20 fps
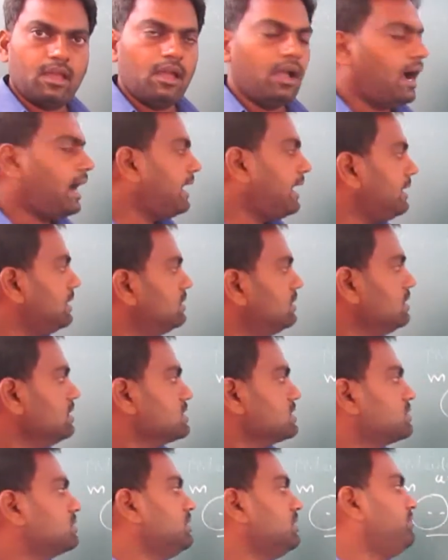And
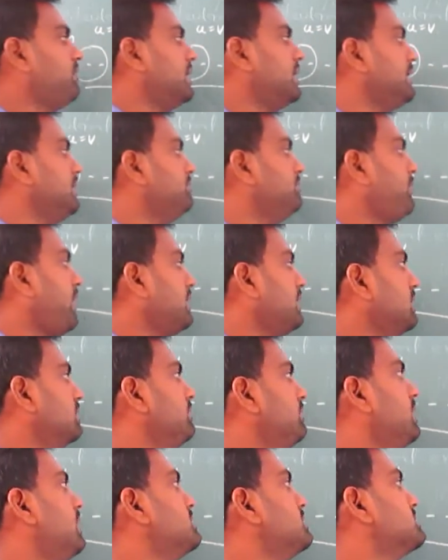so the final
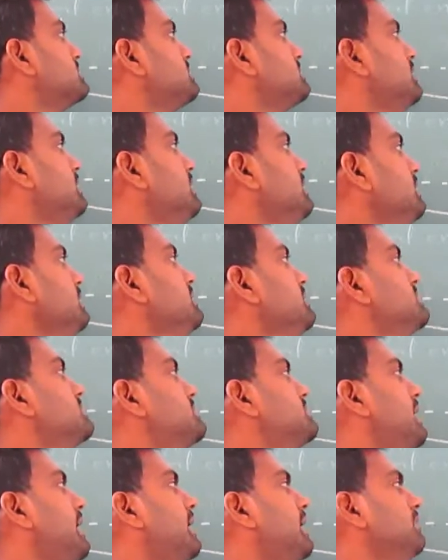velocity is
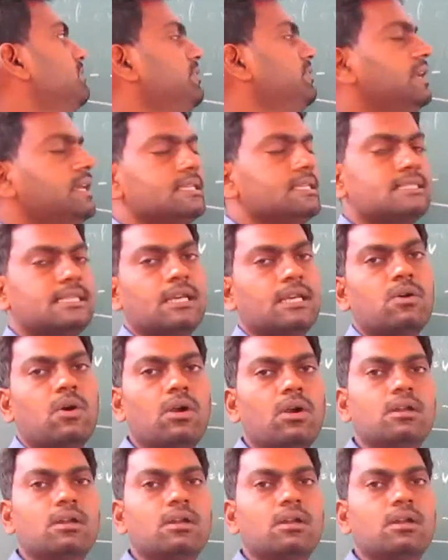taken v is equal